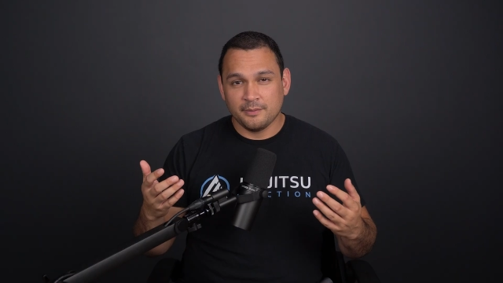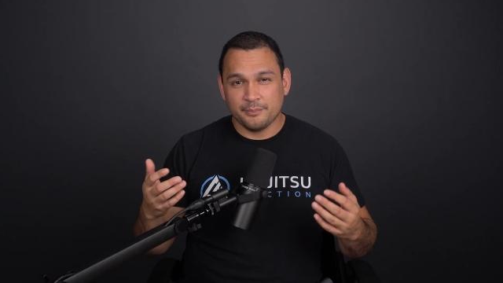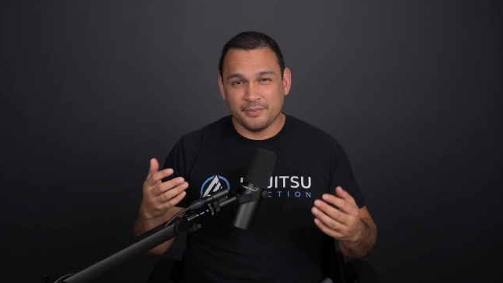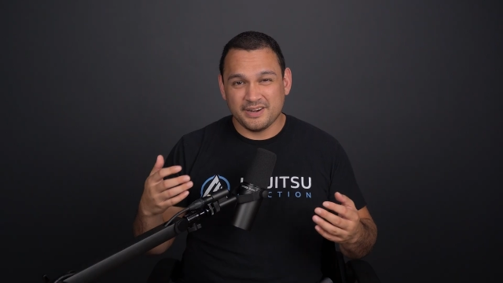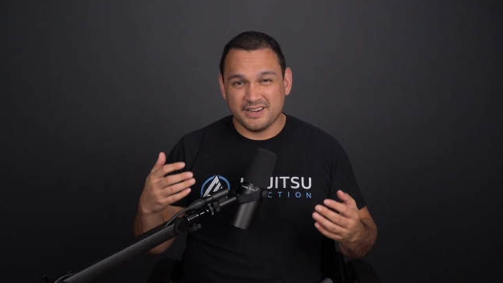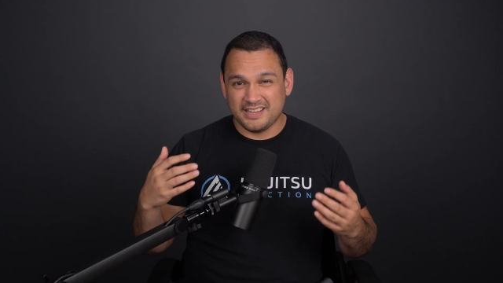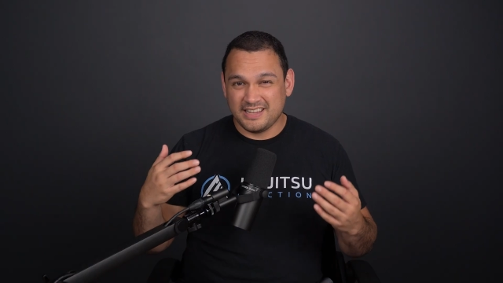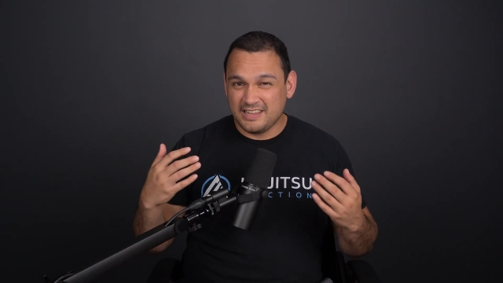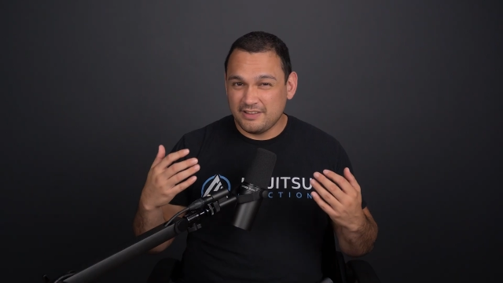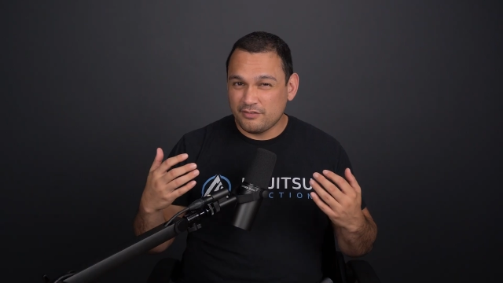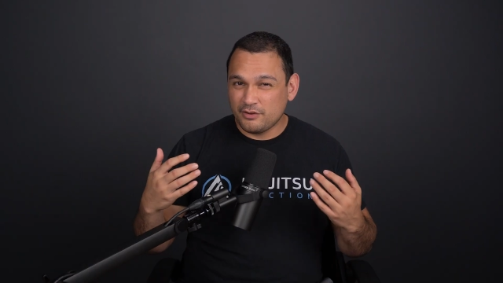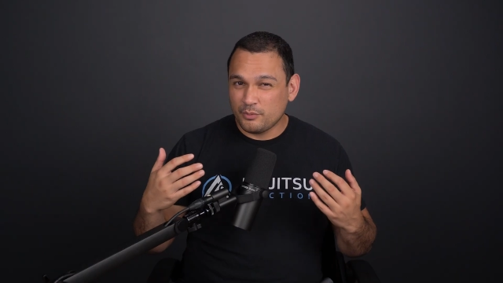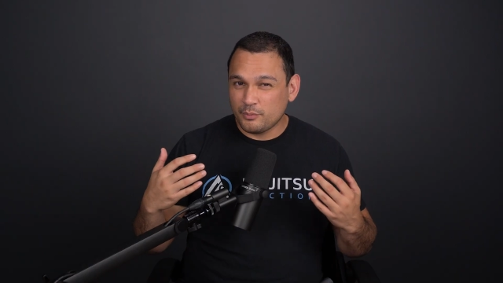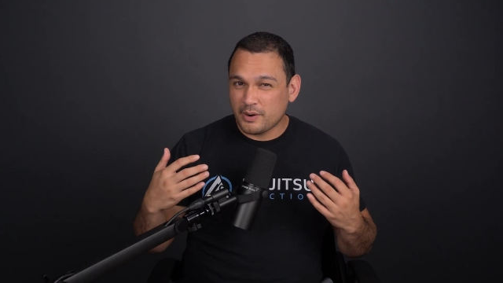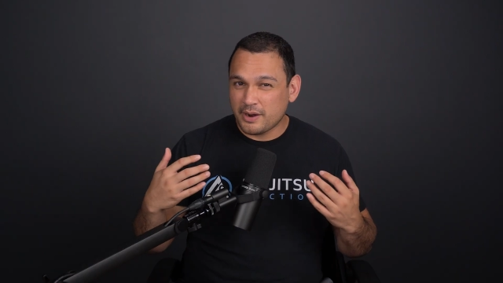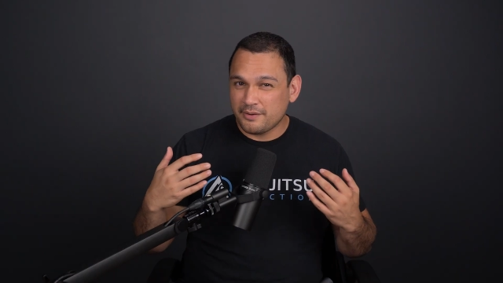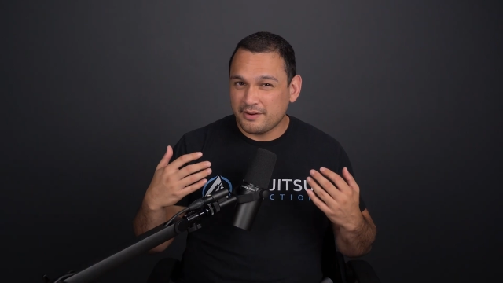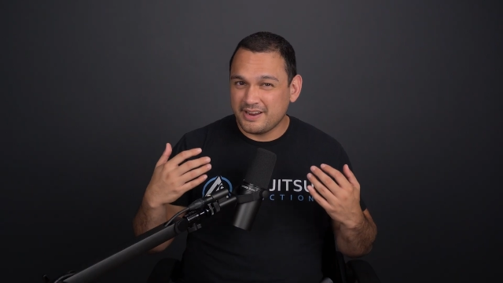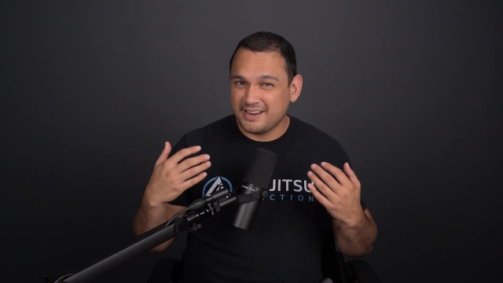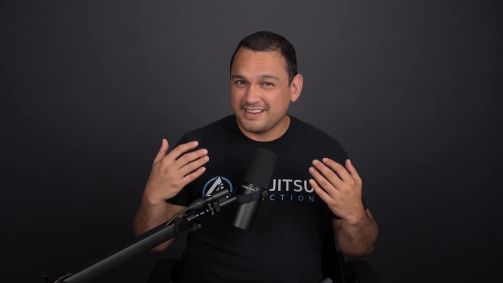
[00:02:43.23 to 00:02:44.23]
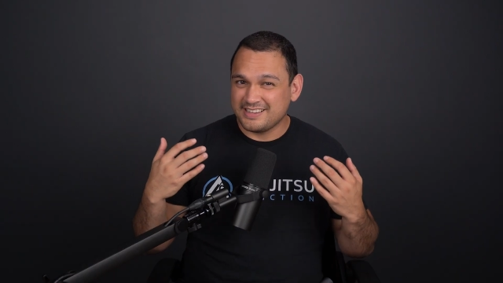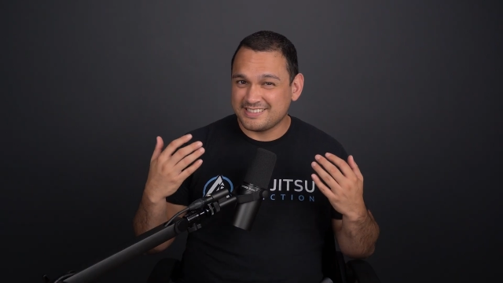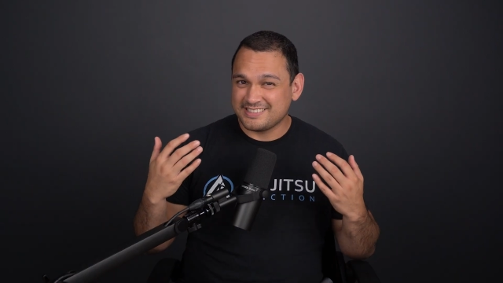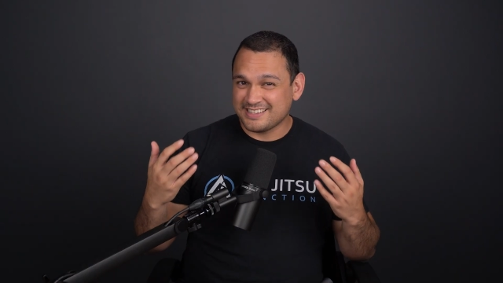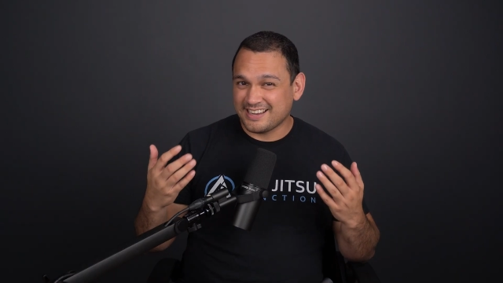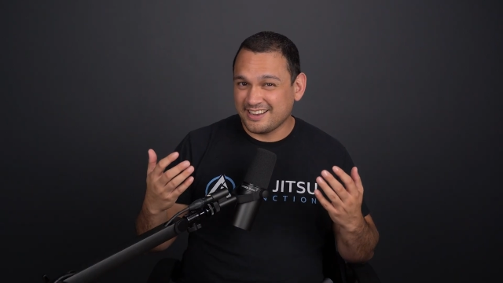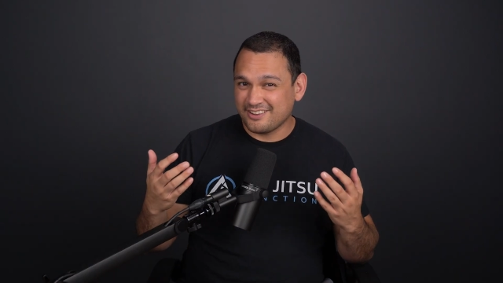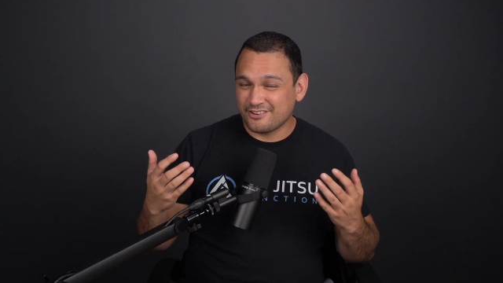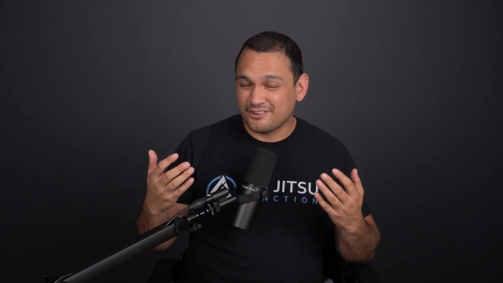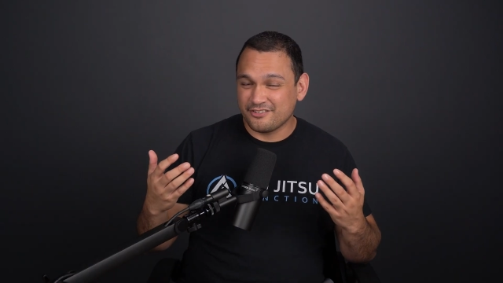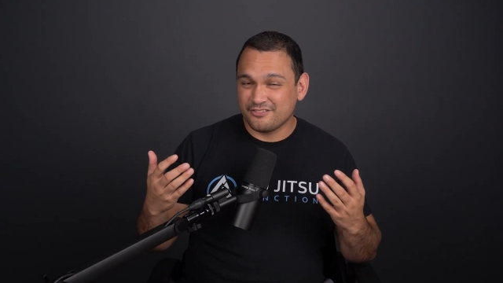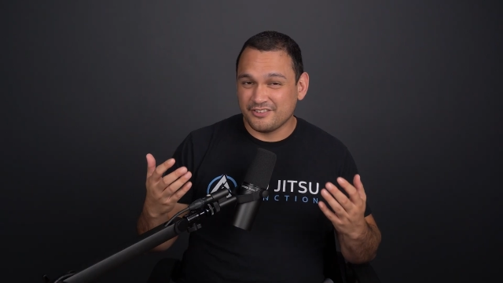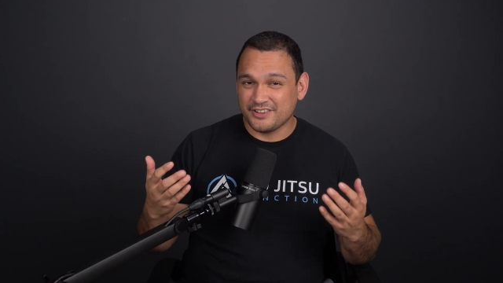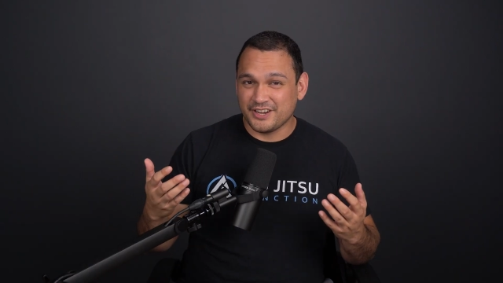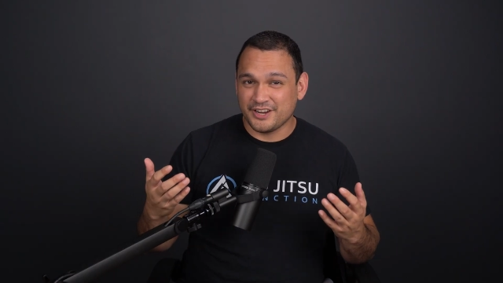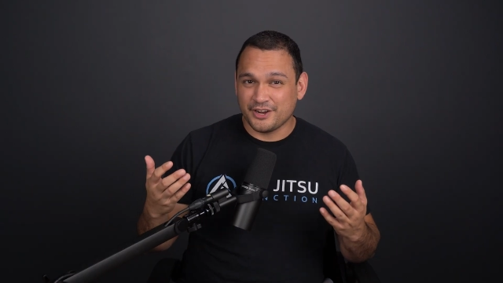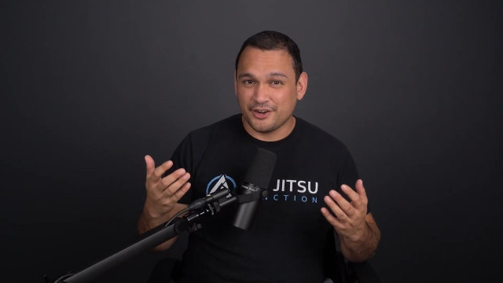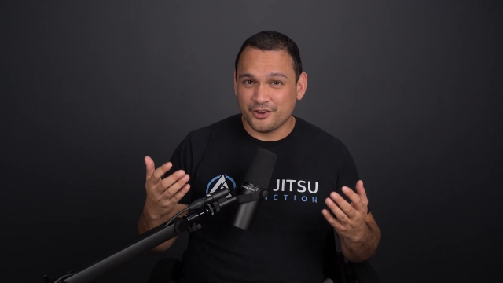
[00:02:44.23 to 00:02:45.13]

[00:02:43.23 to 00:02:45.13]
but even wearing tighter fitting